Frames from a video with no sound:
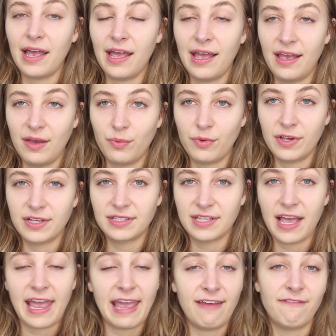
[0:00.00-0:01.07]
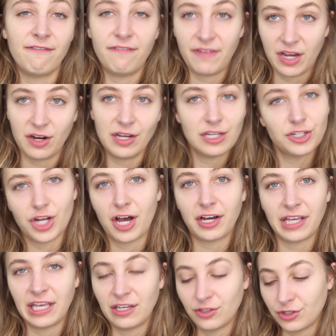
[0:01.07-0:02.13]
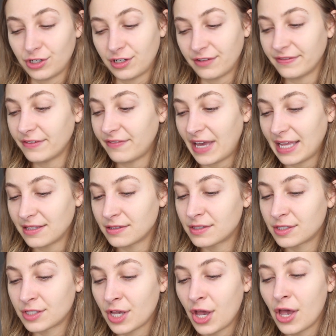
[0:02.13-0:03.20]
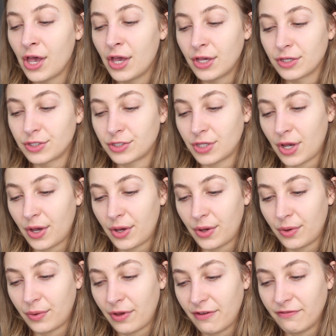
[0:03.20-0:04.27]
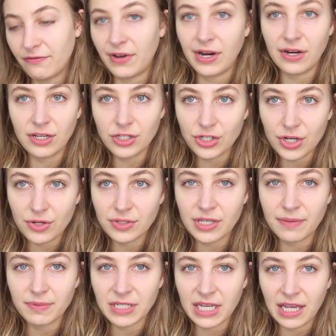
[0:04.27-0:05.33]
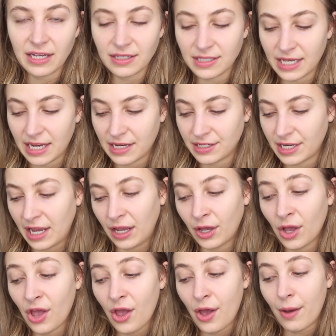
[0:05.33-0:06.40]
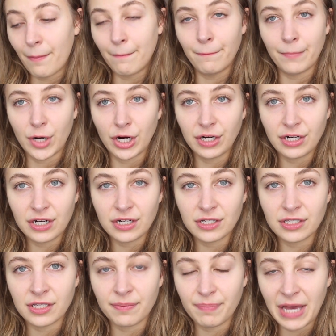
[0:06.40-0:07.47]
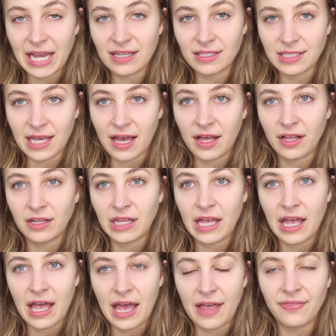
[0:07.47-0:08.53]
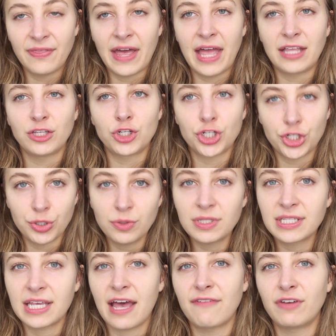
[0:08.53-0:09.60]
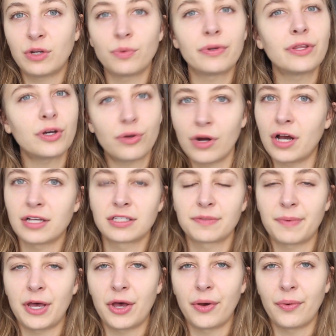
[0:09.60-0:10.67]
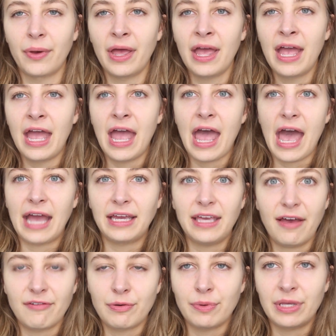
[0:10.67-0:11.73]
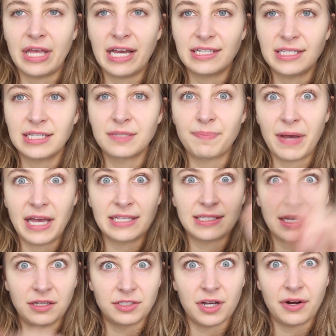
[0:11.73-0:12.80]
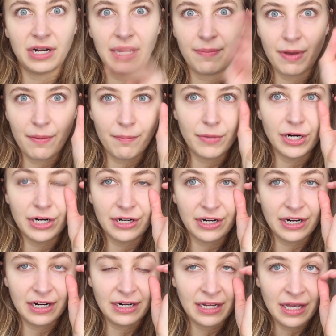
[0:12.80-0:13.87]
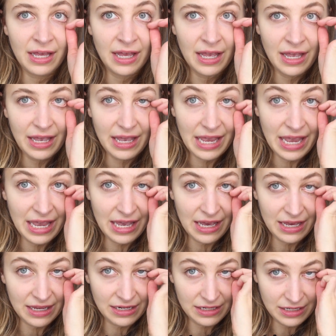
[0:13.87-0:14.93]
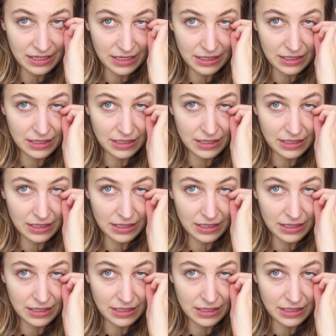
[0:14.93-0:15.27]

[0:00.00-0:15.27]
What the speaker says: It was a very shocking turn of events. So Varys shows up to King's Landing, murders Pycelle, and then shoots Kevin with a crossbow. And Kevin realizes Pycelle's already been murdered. And